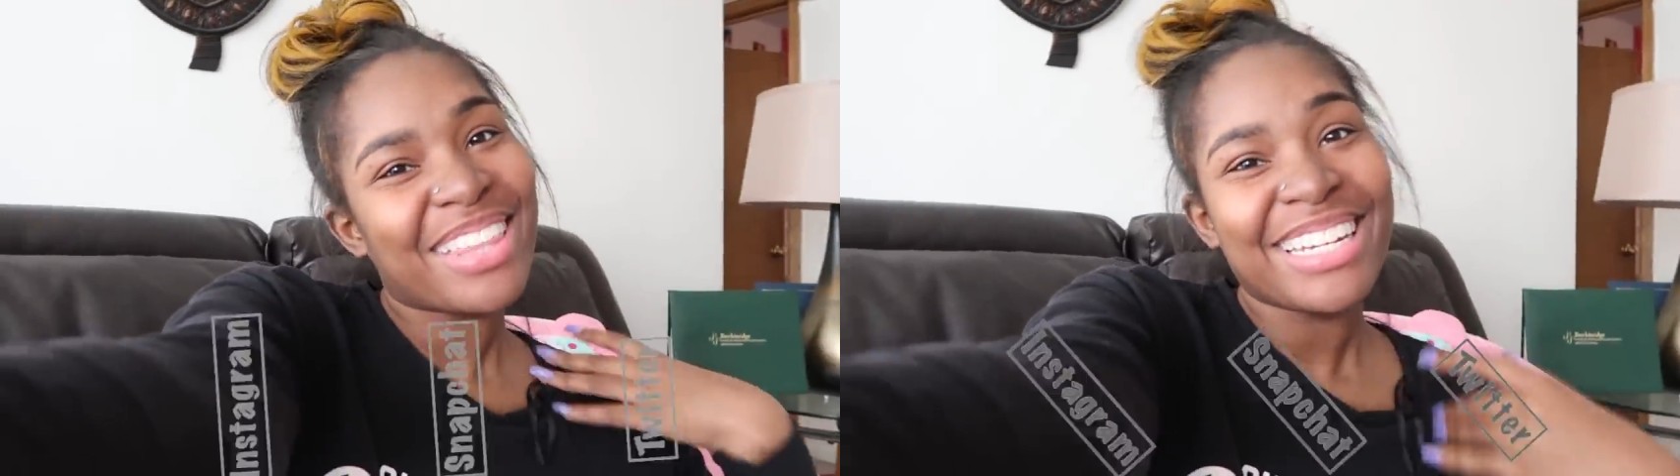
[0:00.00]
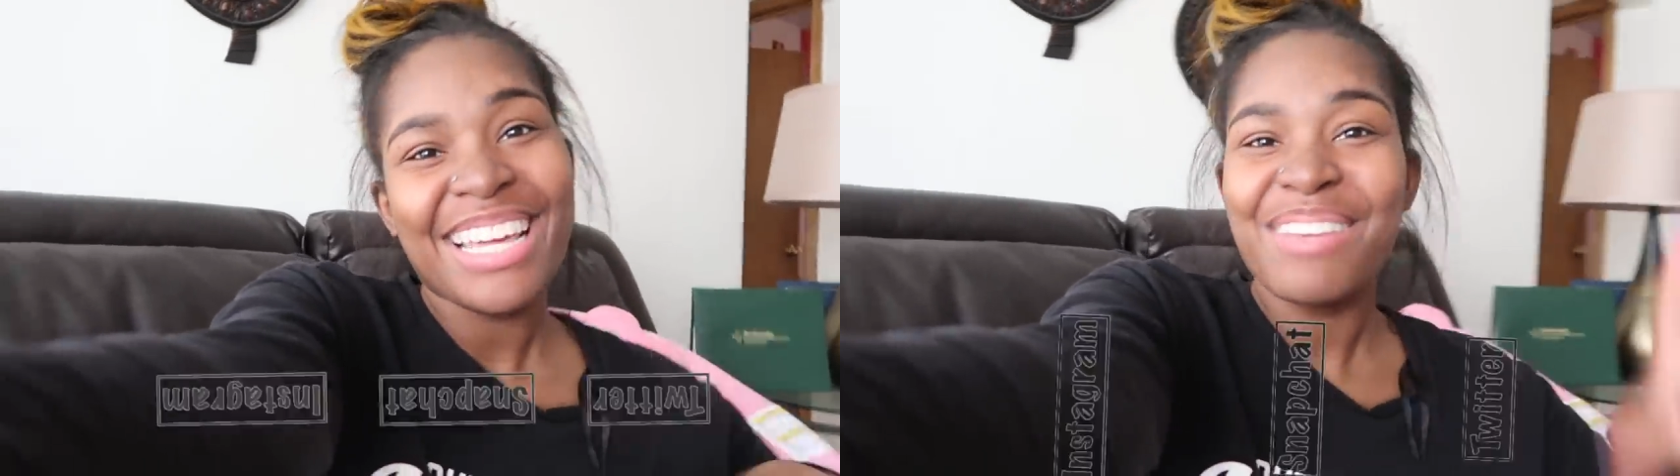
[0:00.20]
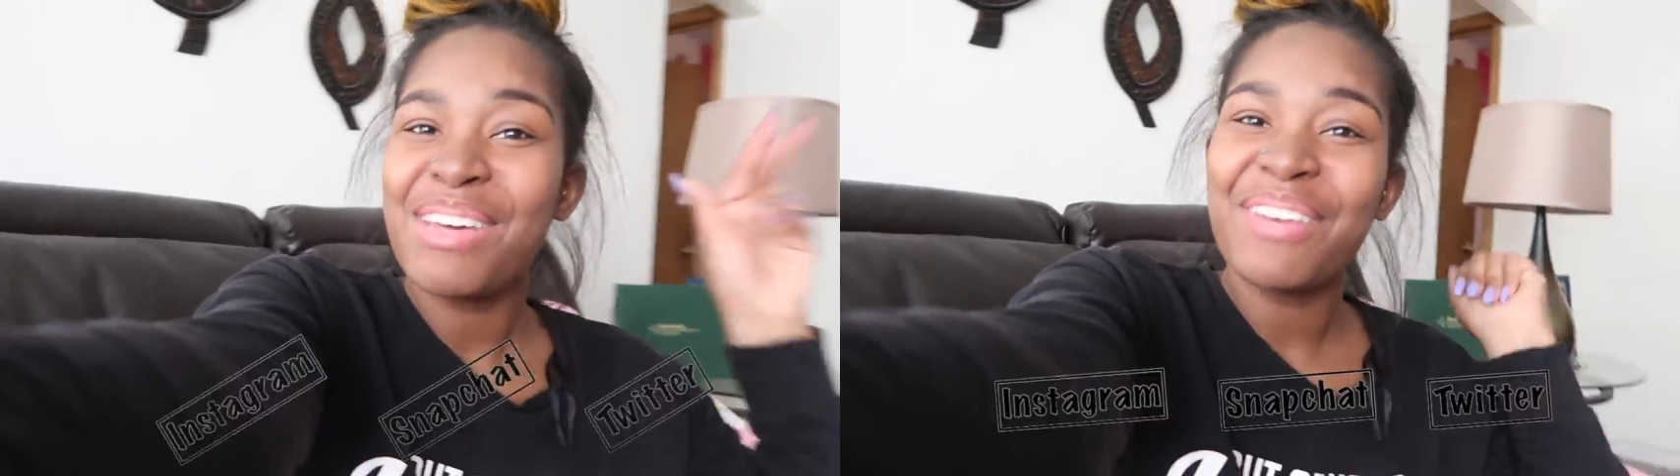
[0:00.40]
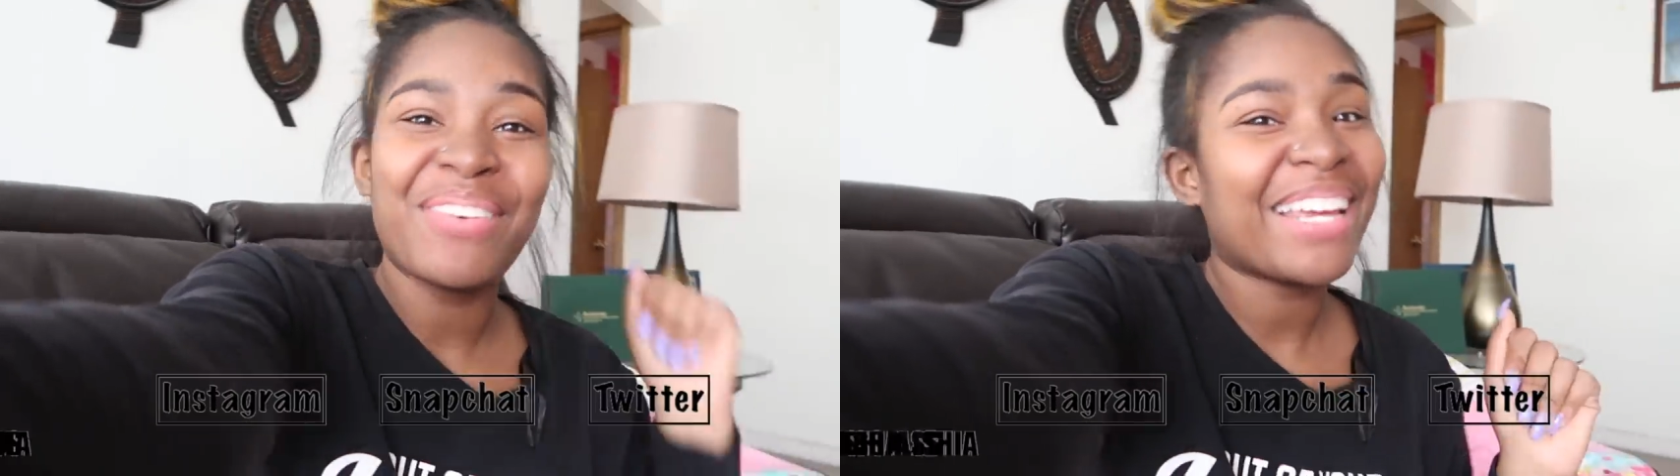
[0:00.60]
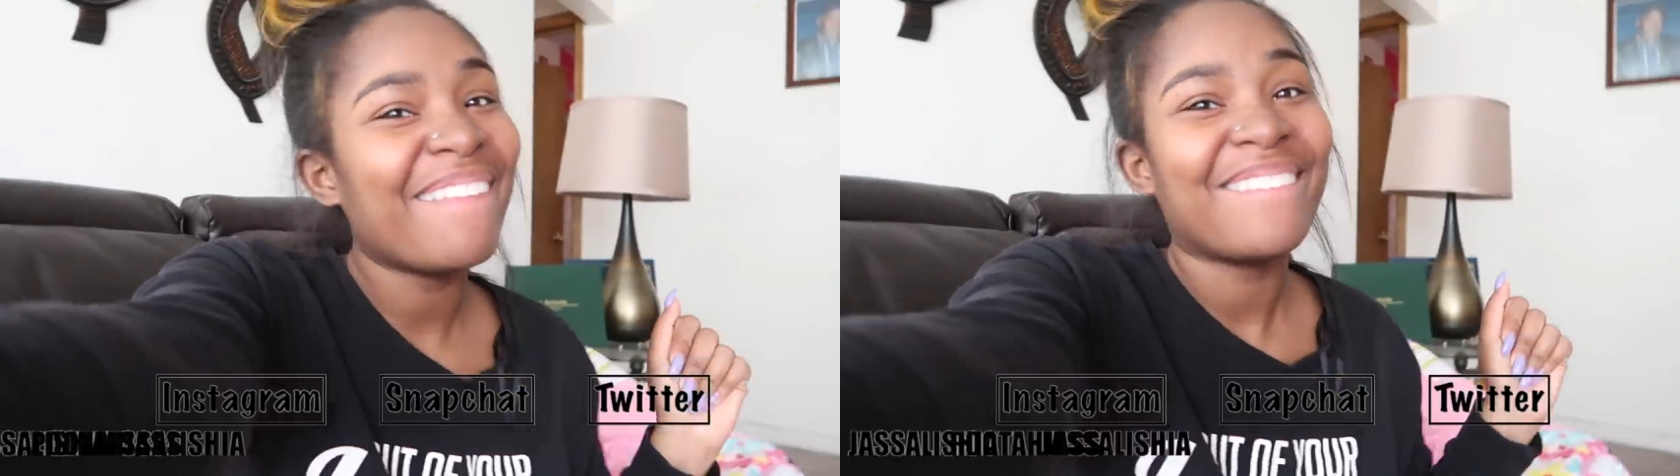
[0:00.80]
with another
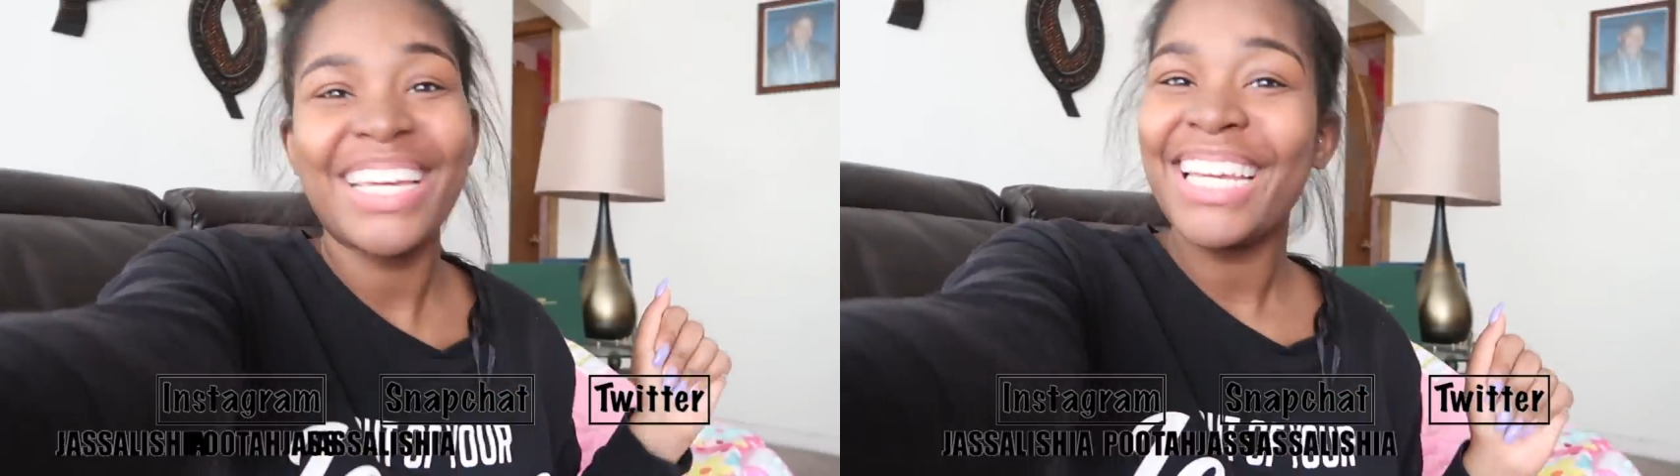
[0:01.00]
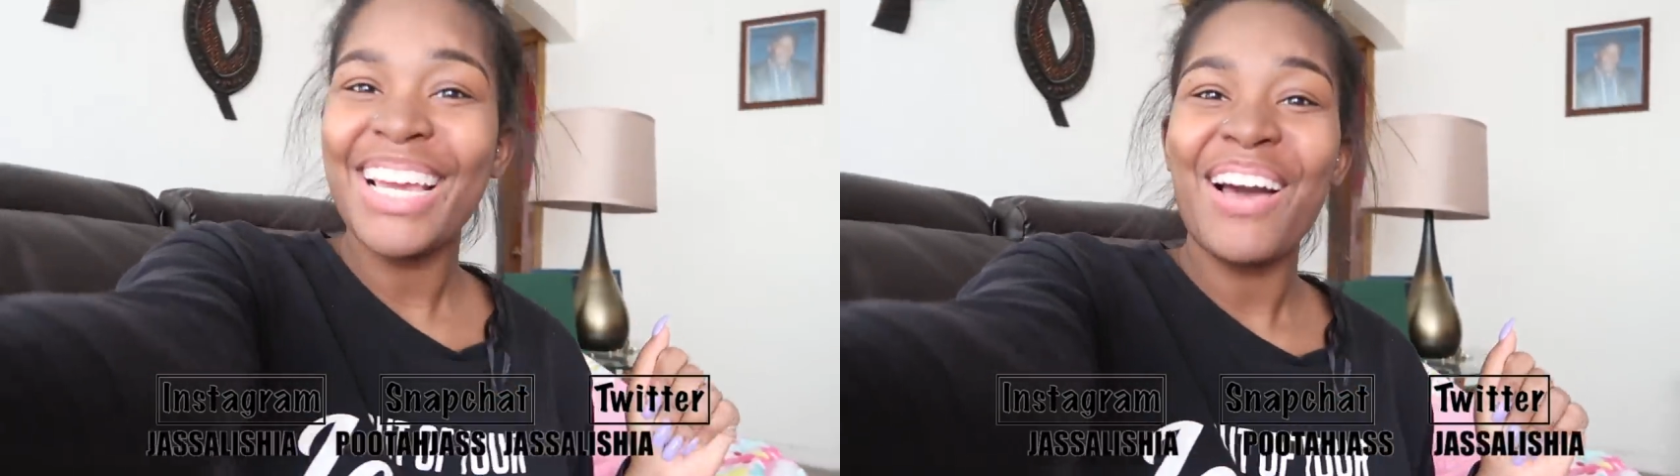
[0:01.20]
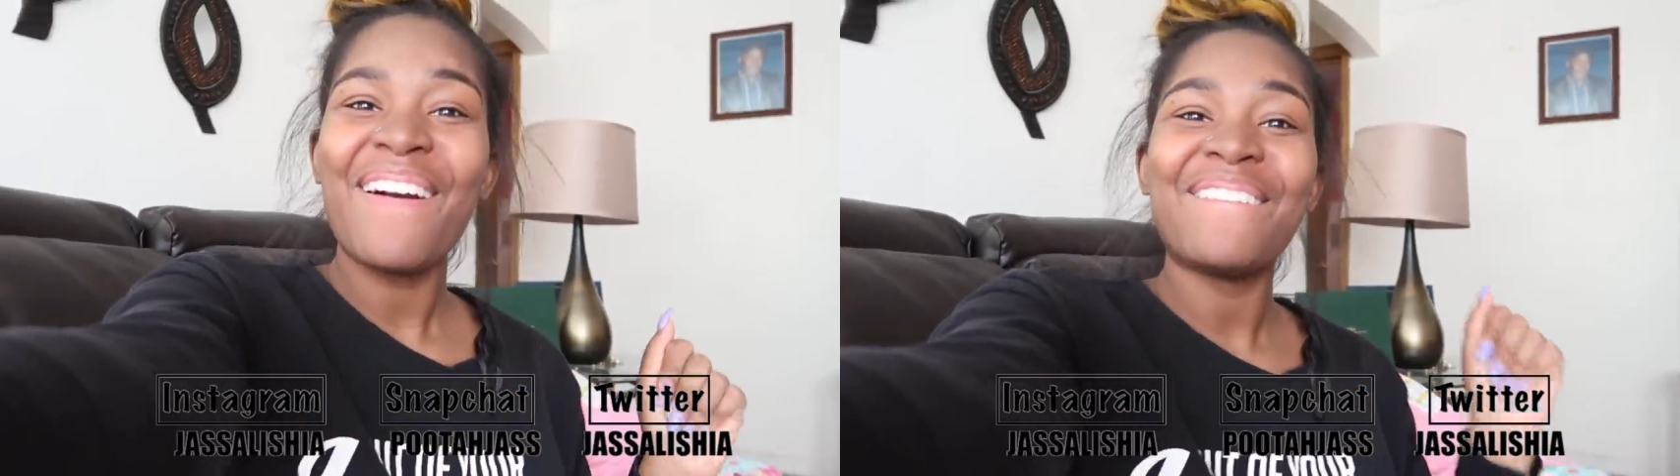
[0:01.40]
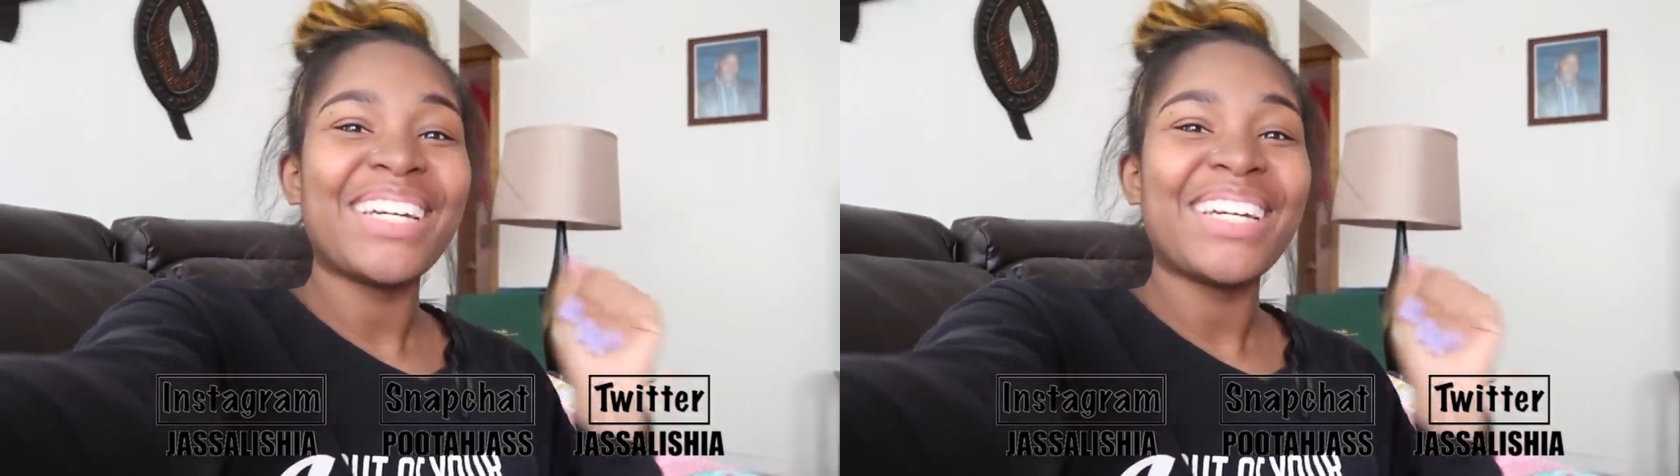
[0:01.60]
motherfucking video